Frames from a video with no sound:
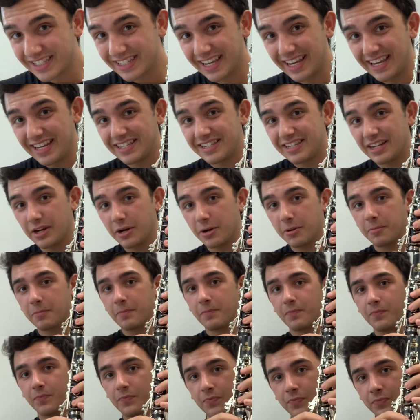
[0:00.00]
keys here?
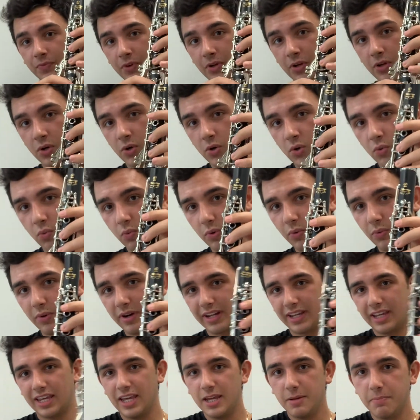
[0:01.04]
We want
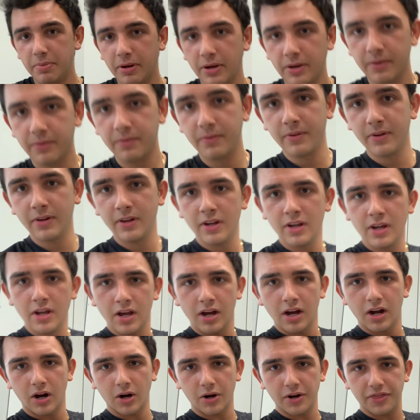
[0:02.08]
to keep
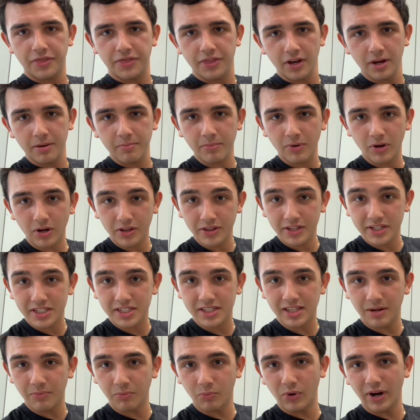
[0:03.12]
our thumb on this
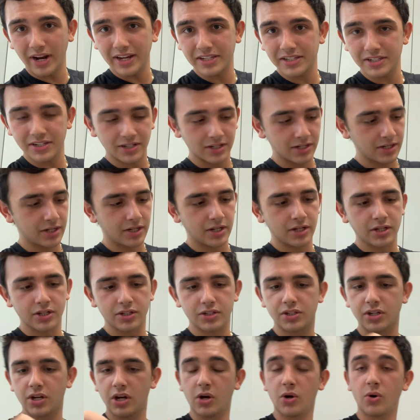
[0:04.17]
thumb rest.
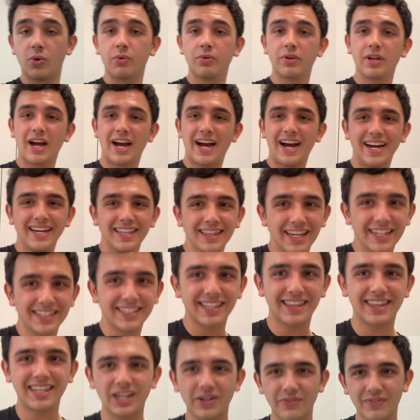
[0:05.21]
So I like
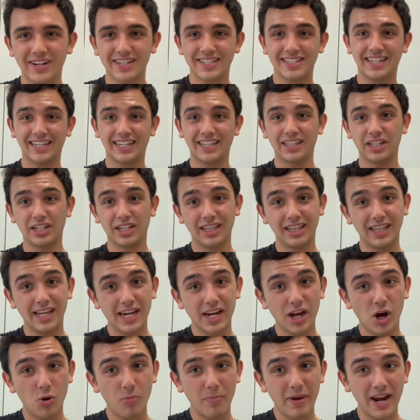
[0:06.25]
to think of it as like a little
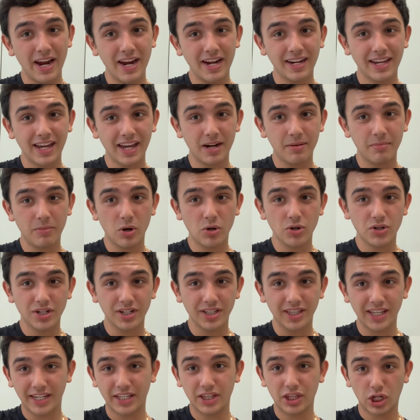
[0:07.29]
Lego man kind of motion,
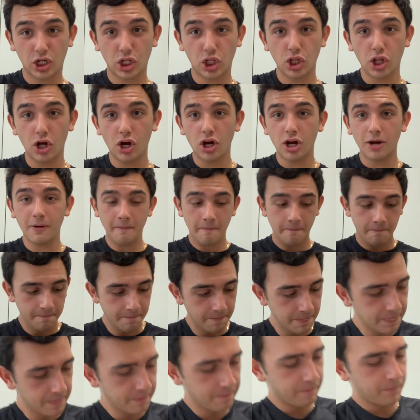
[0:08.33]
like the claw.
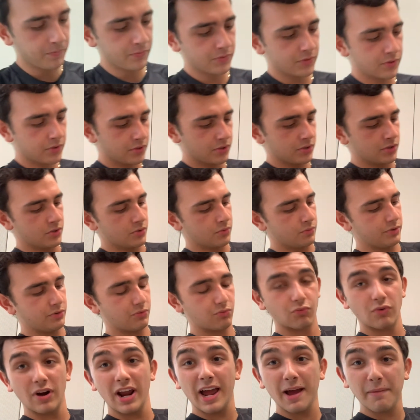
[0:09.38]
We
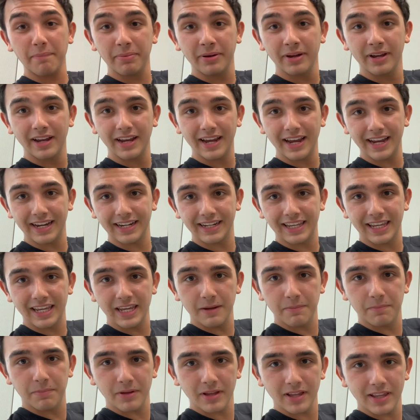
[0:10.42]
wrap and
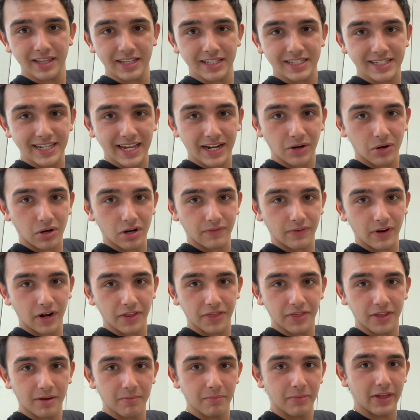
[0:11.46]
keep the center of our
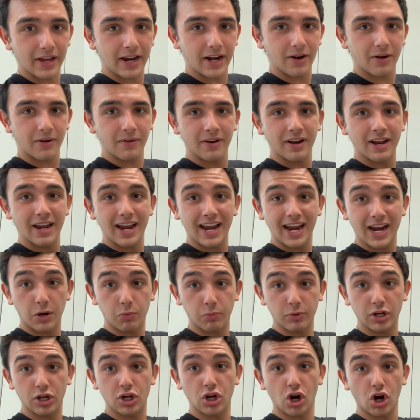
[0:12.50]
thumb there, and
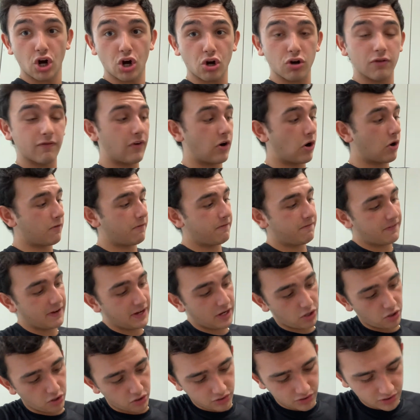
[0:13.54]
we curve our
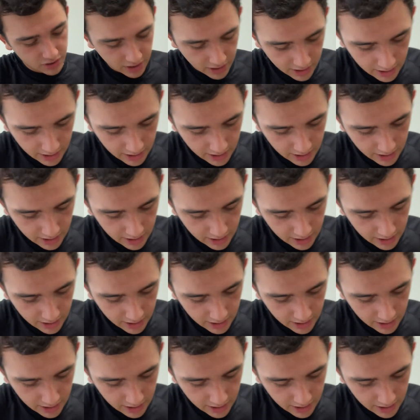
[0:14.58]
fingers